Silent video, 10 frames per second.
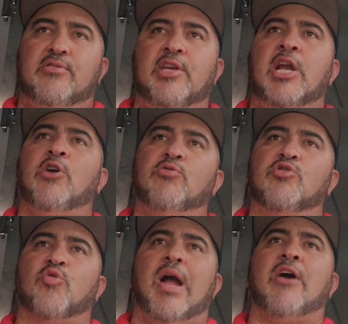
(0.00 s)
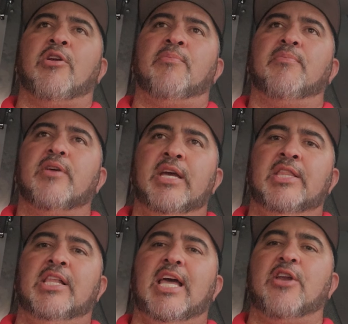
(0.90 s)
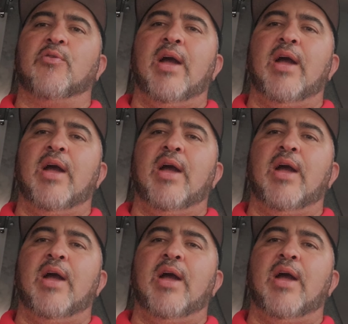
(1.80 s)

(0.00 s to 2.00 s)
you know, drown him in the later